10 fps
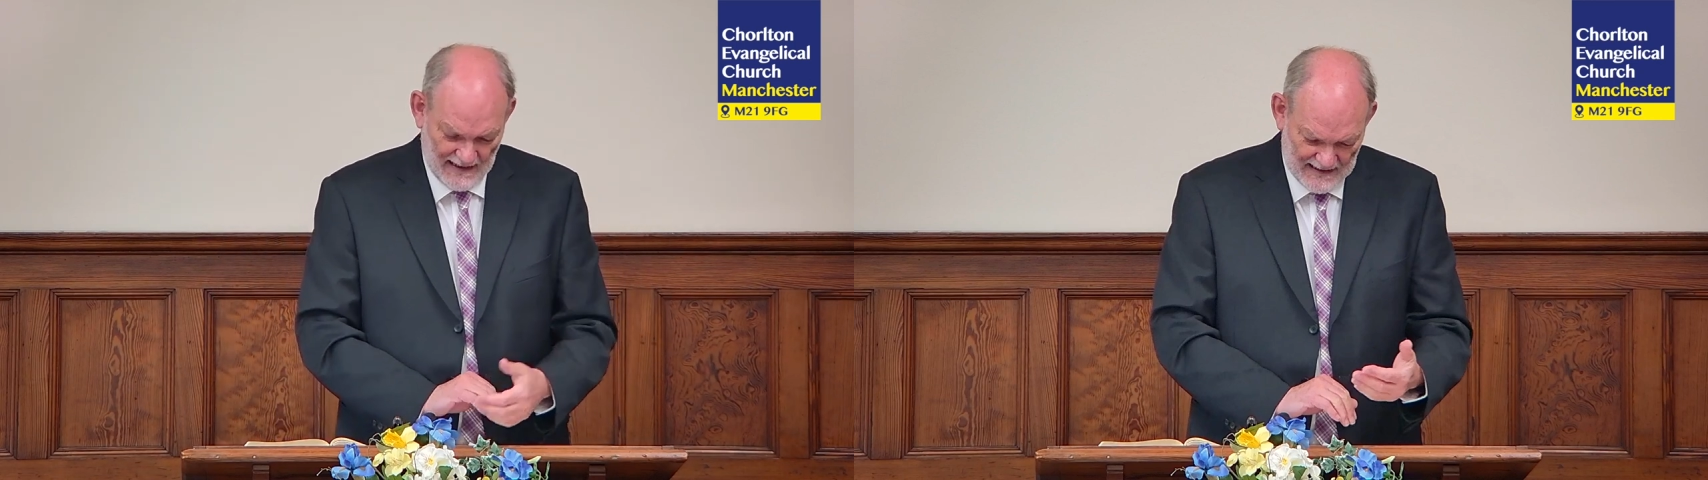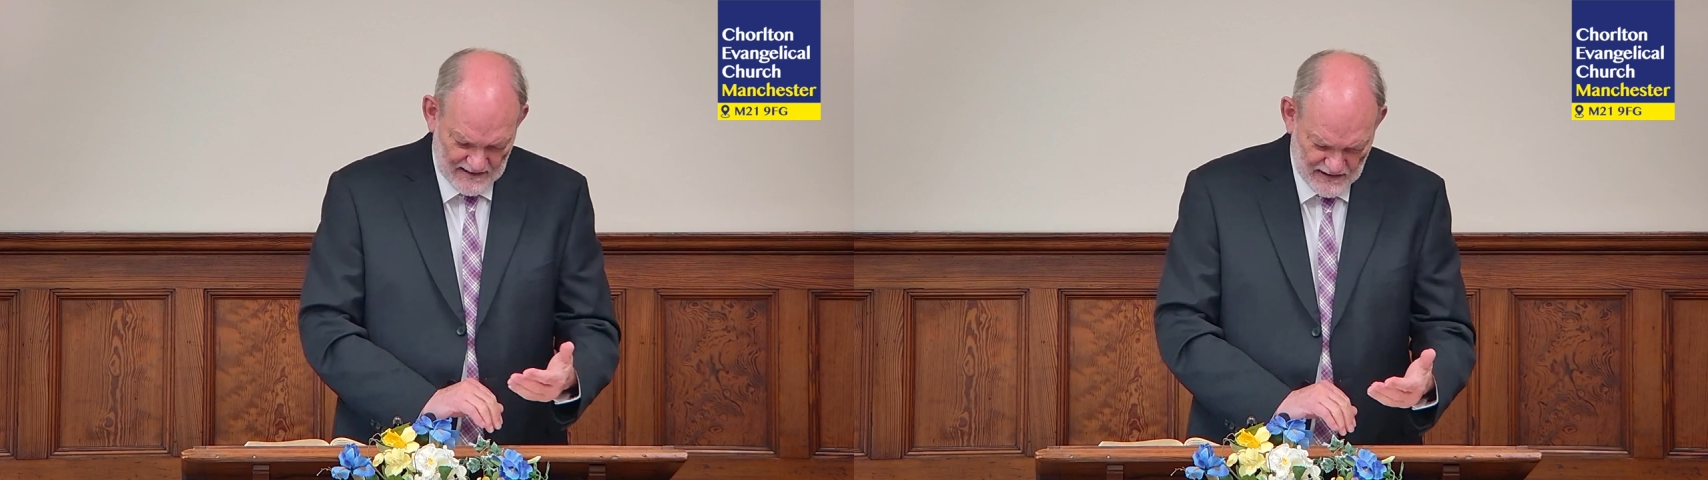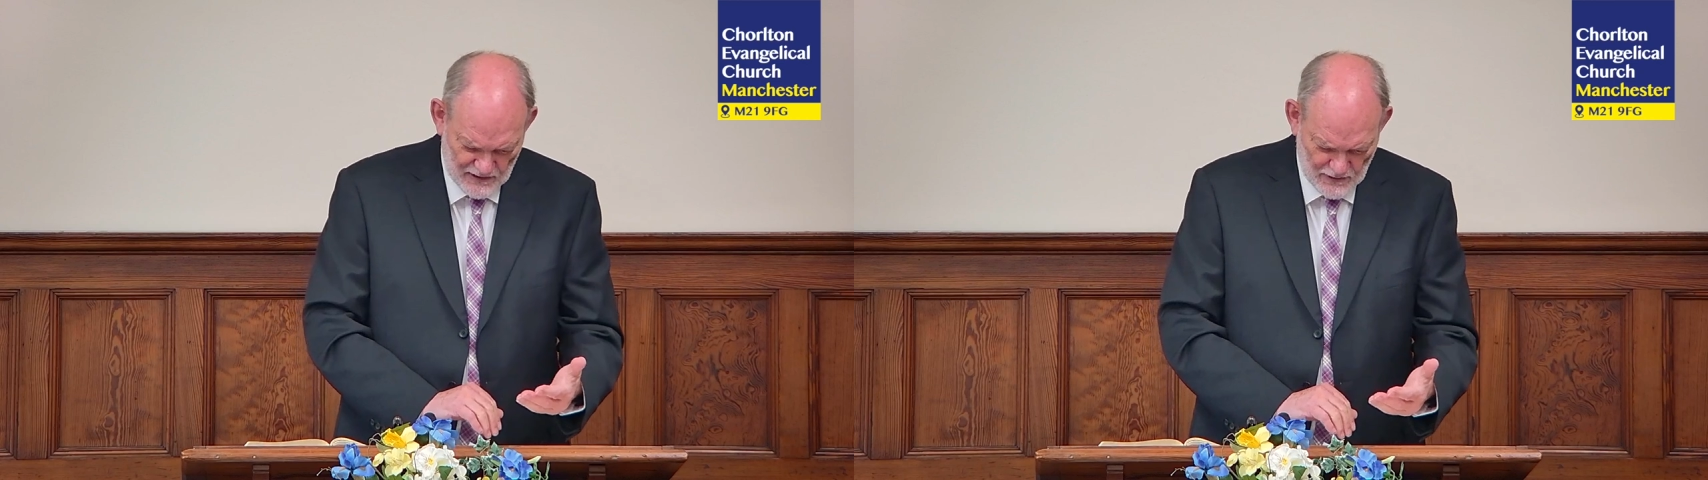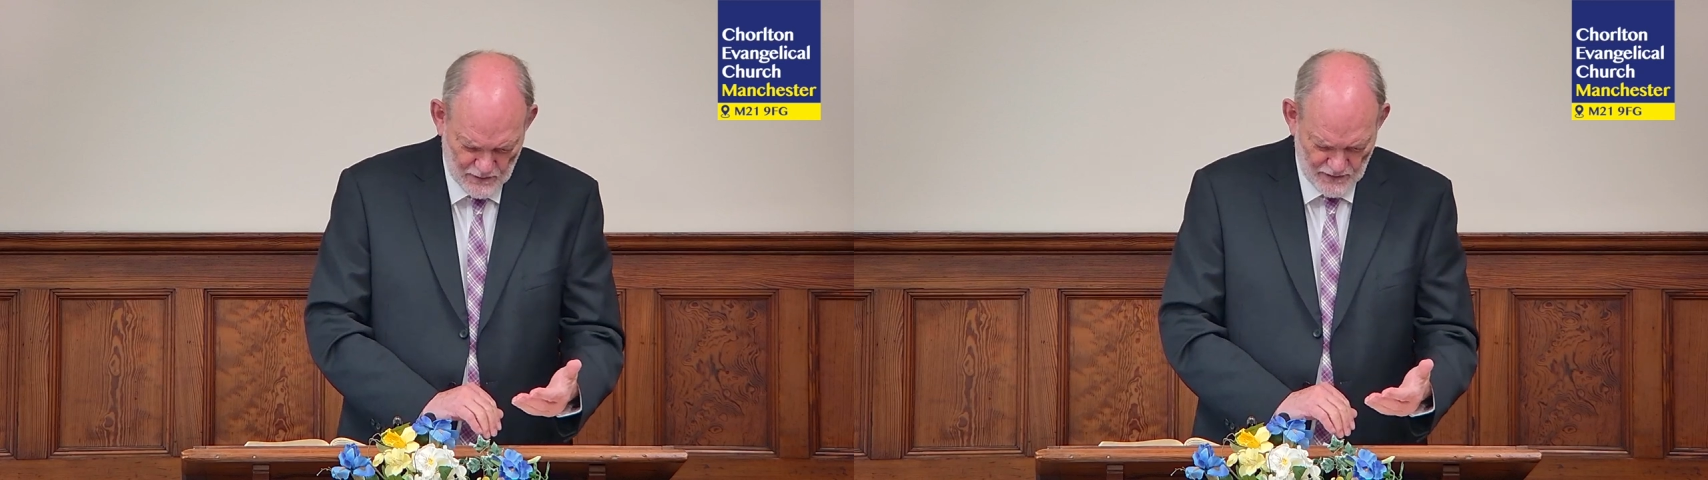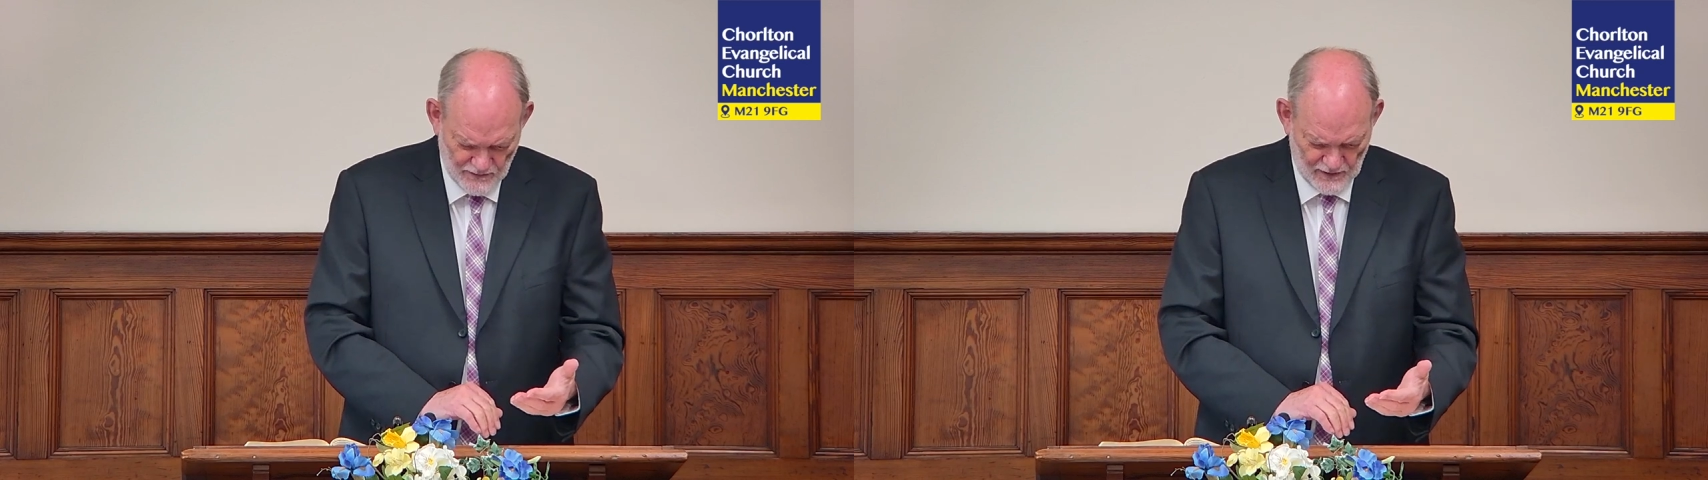as in
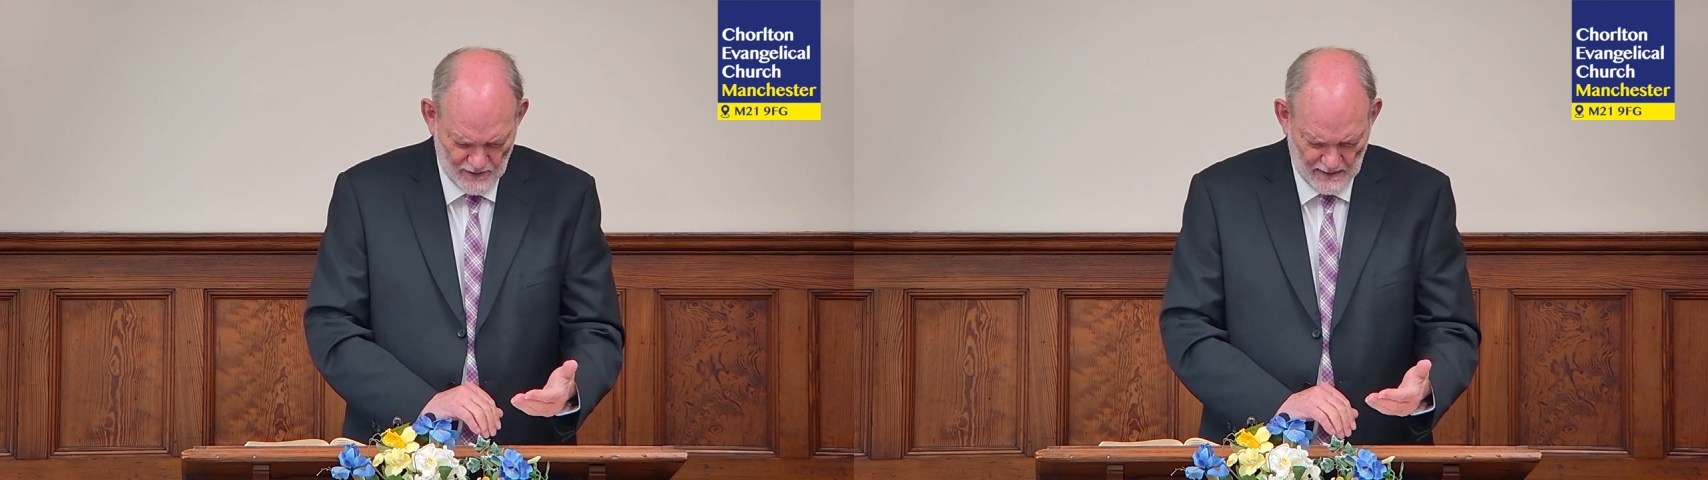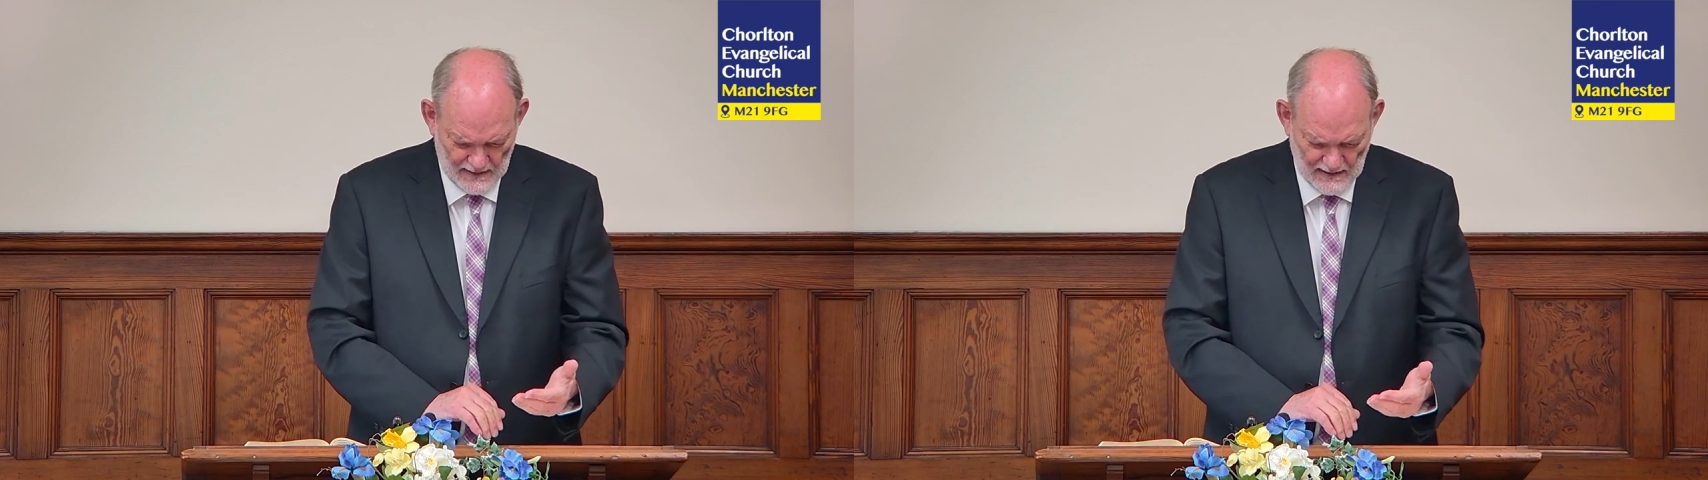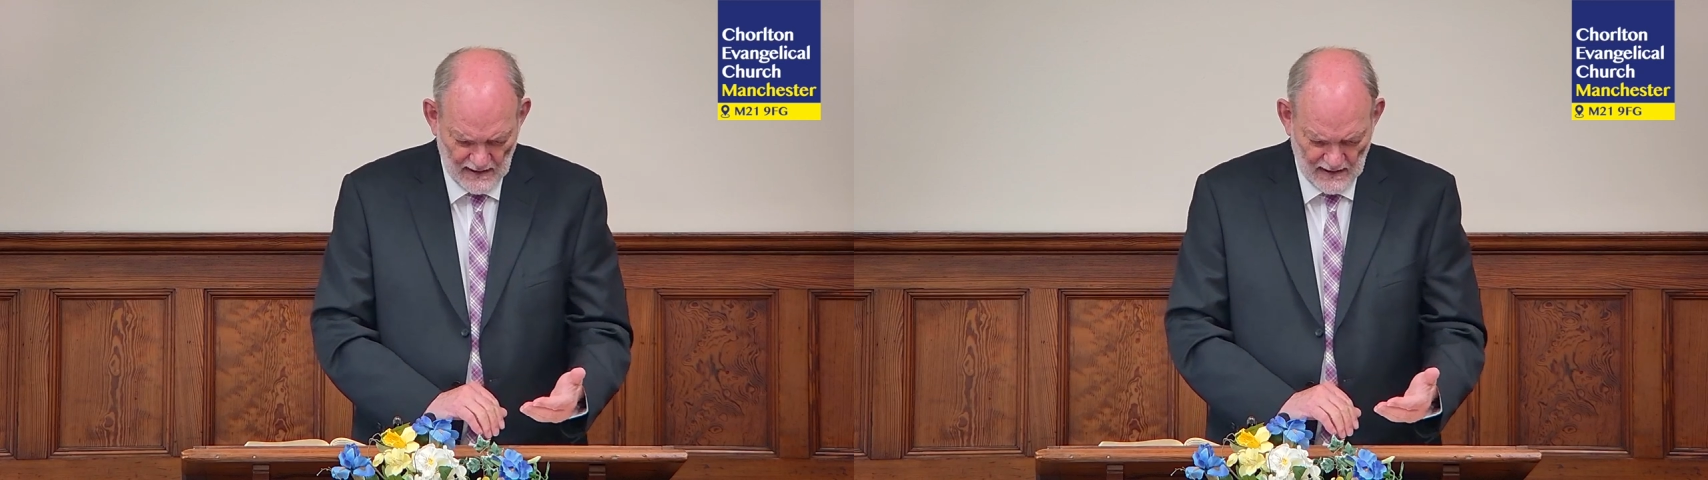Deuteronomy,